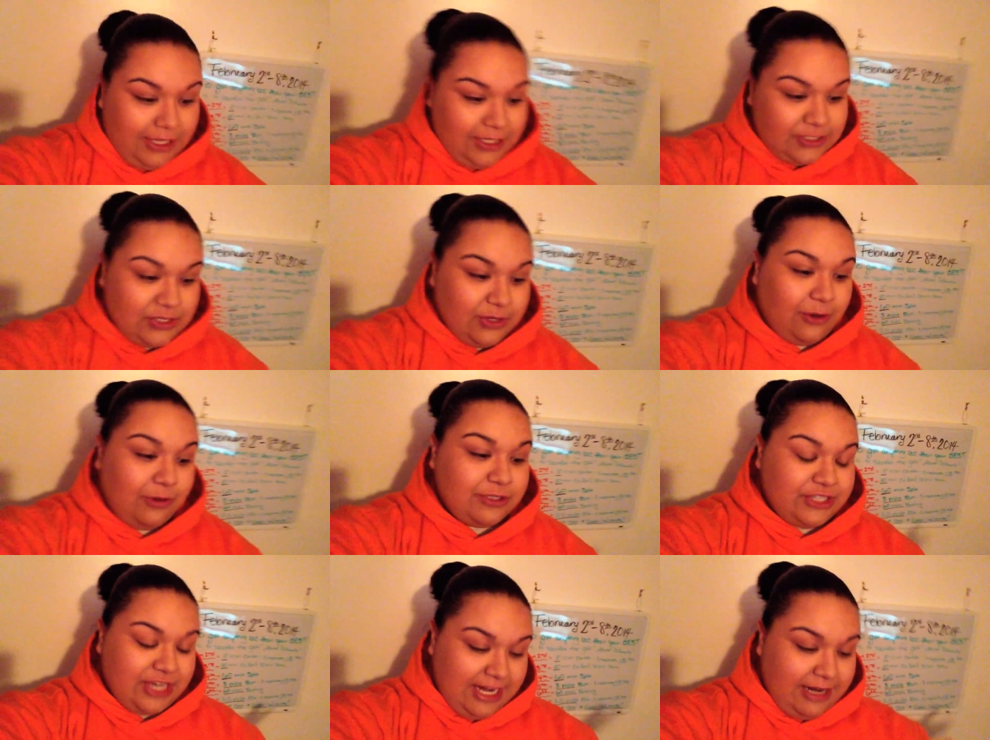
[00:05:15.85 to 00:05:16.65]
So
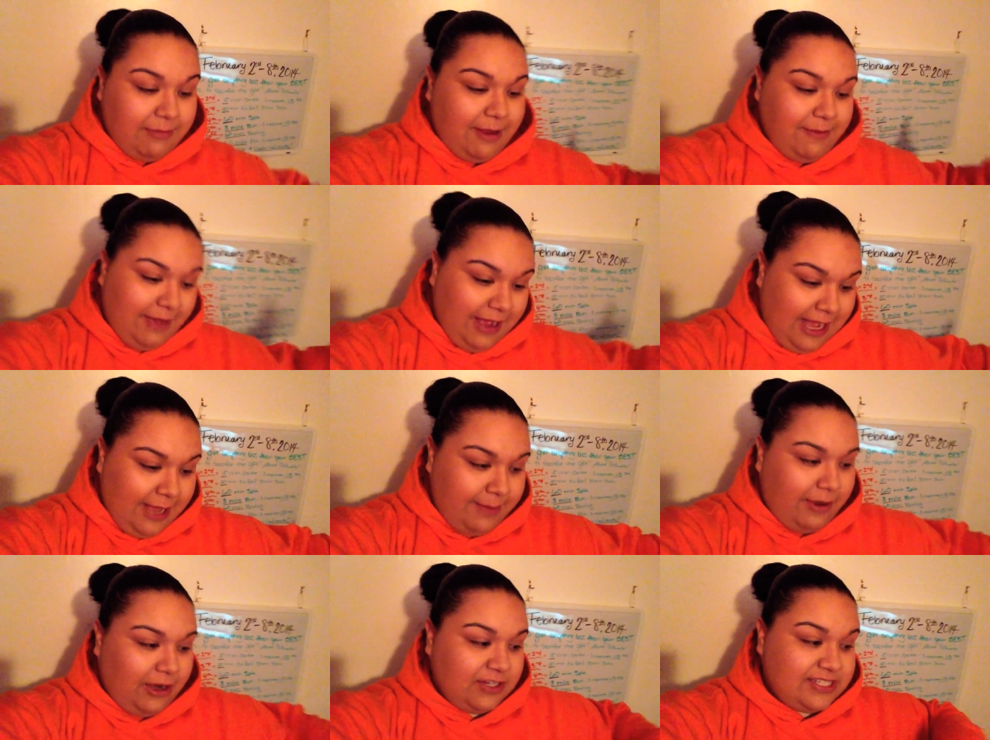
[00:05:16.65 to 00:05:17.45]
Jen and my
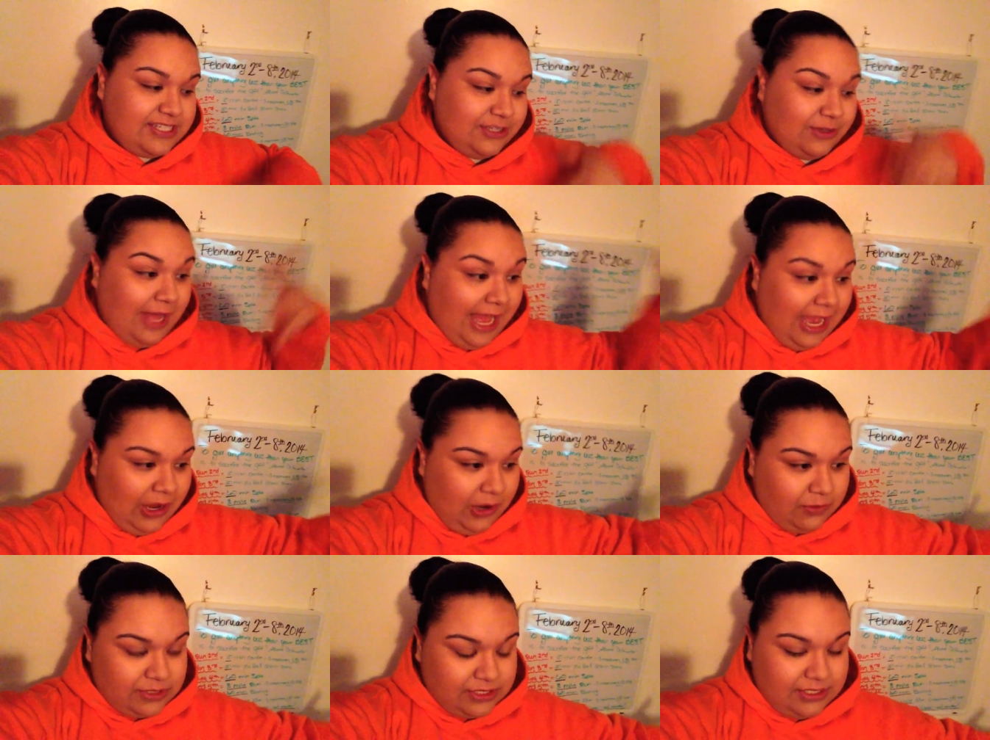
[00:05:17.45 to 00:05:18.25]
mom are still
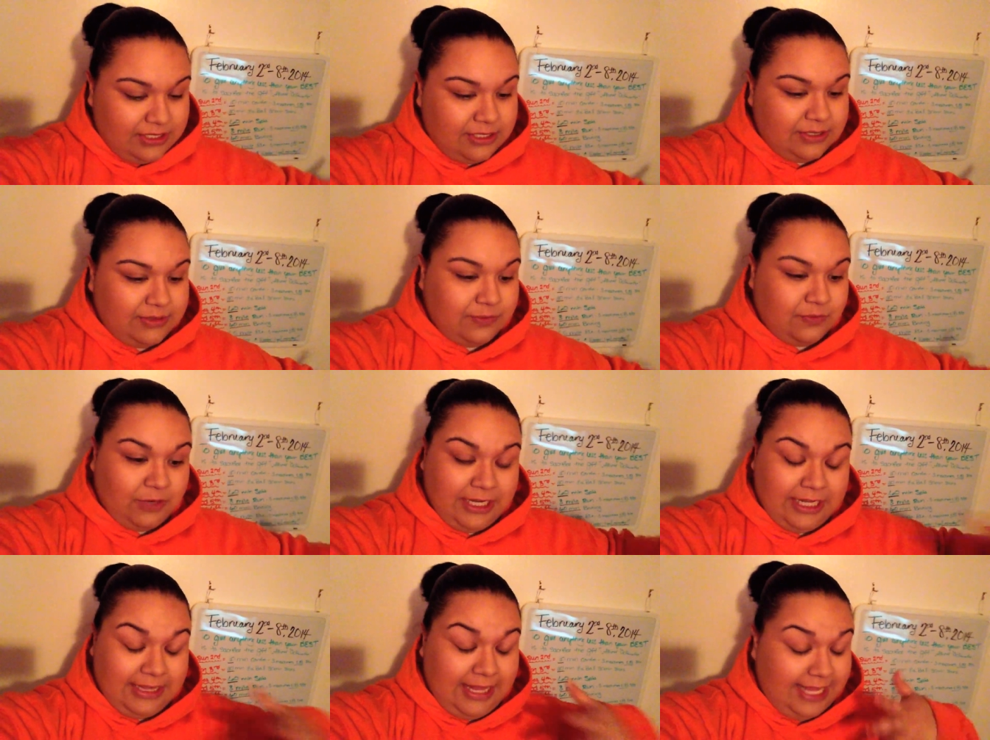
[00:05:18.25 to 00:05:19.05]
out
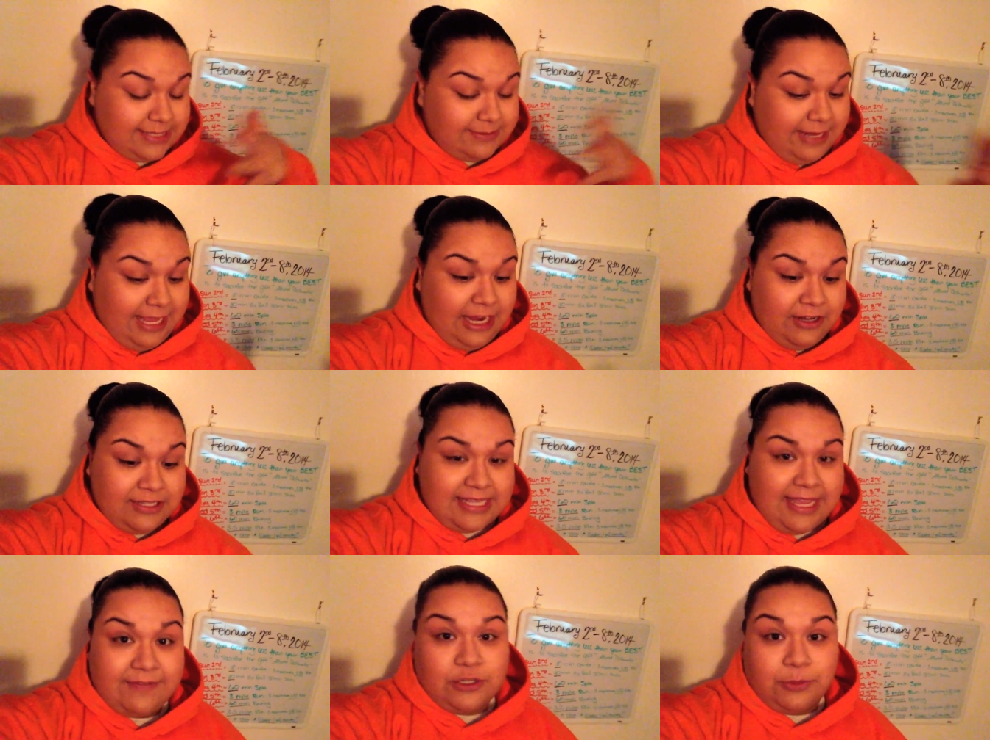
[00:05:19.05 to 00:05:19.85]
running last minute errands.
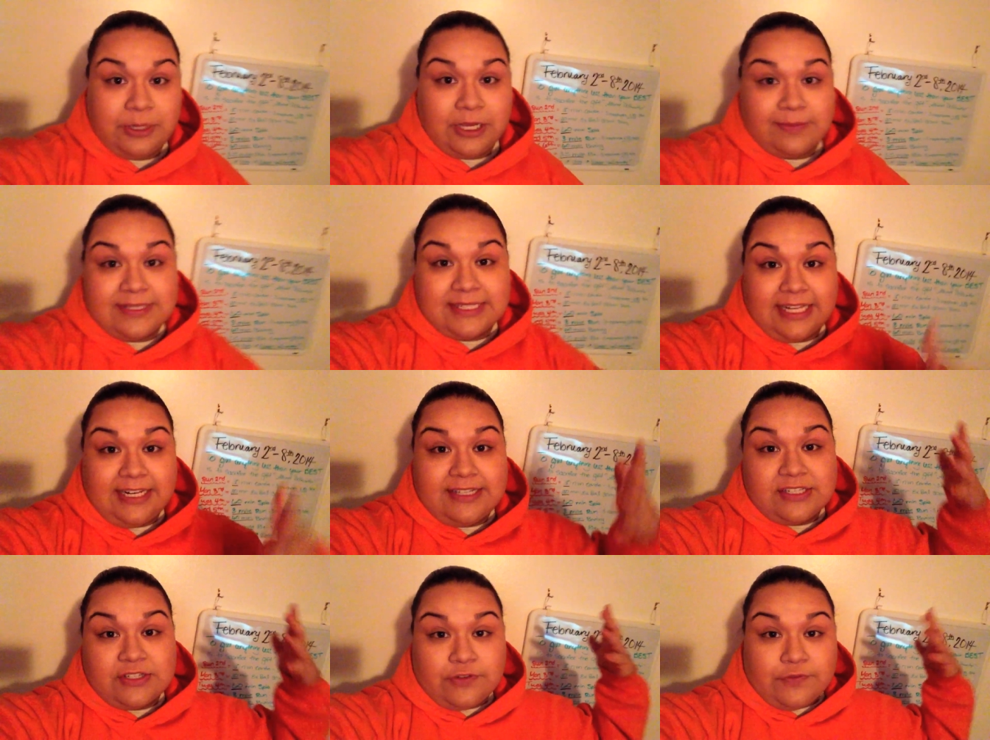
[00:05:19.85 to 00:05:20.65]
They have to go pick up
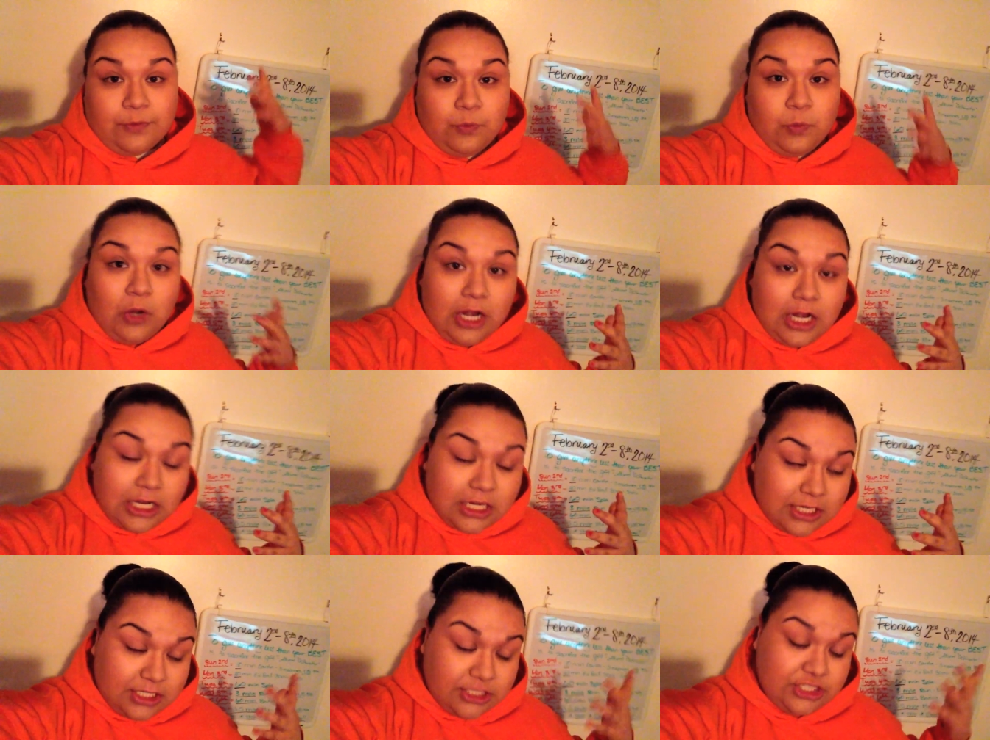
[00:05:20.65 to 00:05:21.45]
Skinny Sister from work
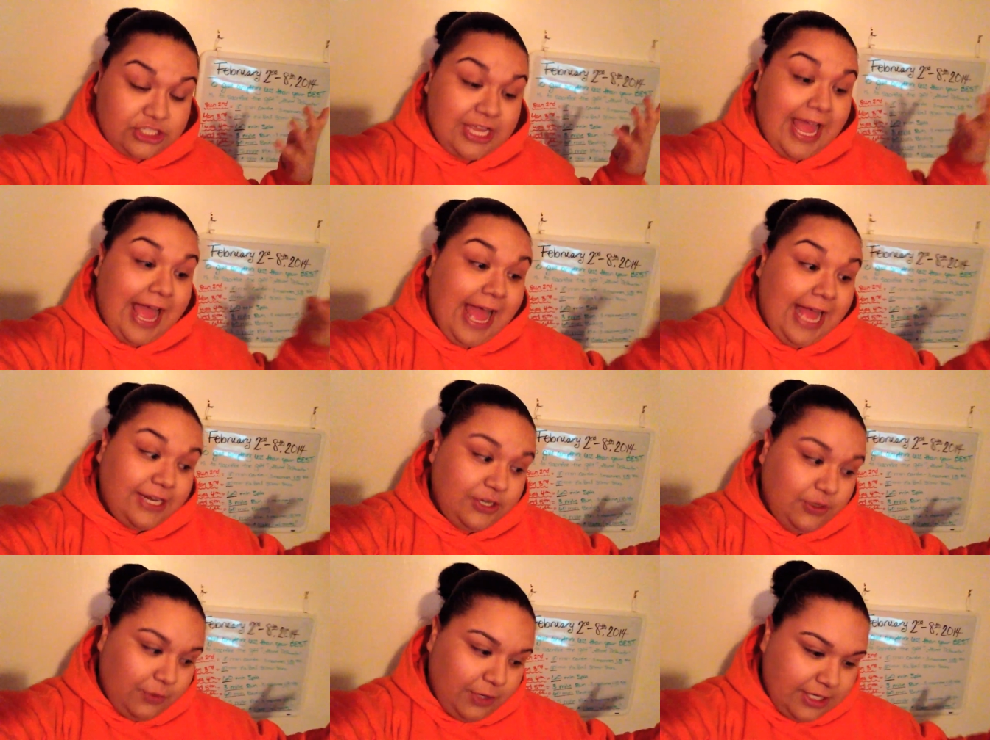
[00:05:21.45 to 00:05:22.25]
because she
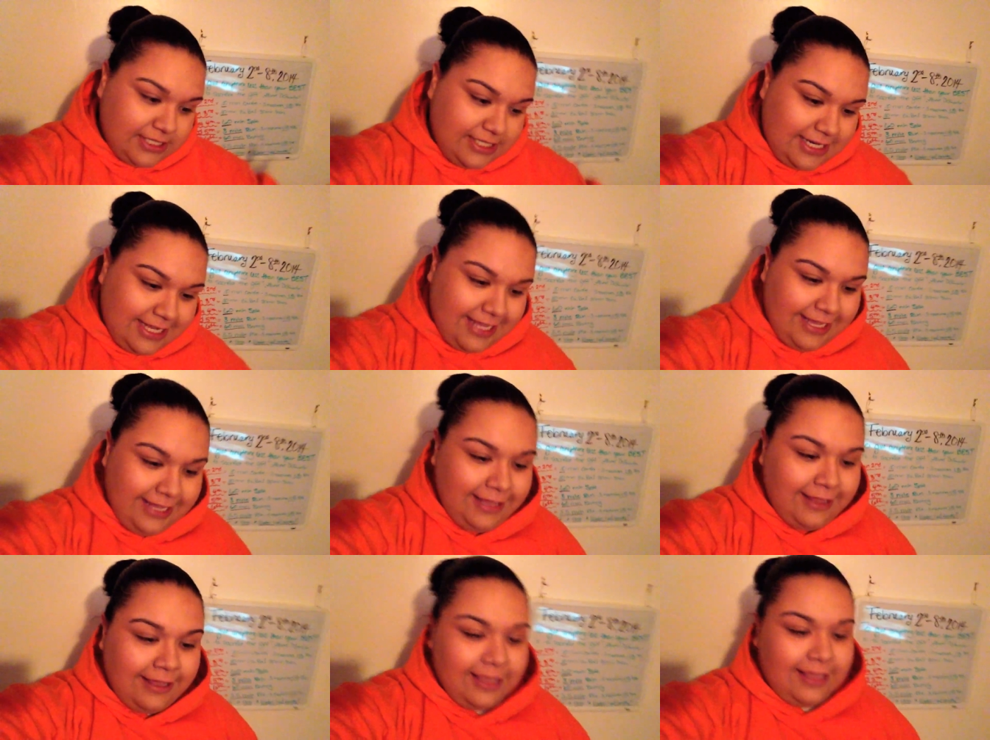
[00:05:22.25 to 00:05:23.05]
had to work
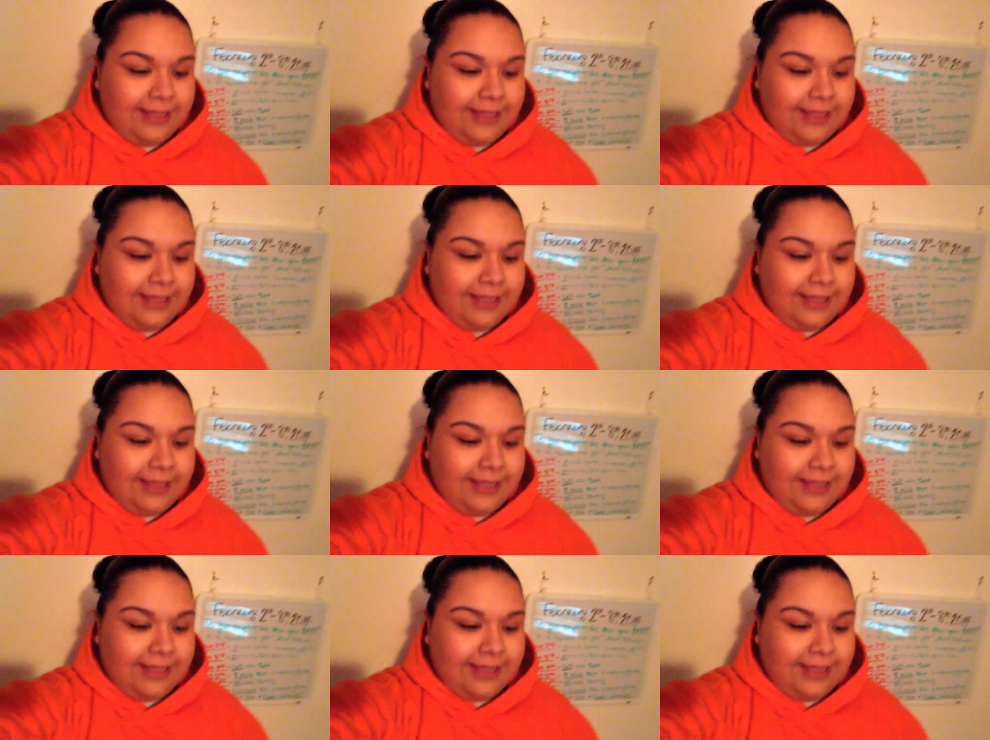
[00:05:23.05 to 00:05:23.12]
today.